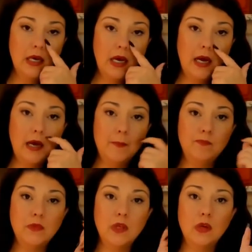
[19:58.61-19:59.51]

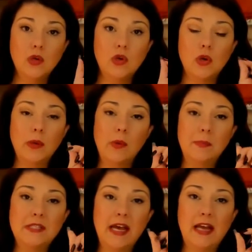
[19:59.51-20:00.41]
go to my website,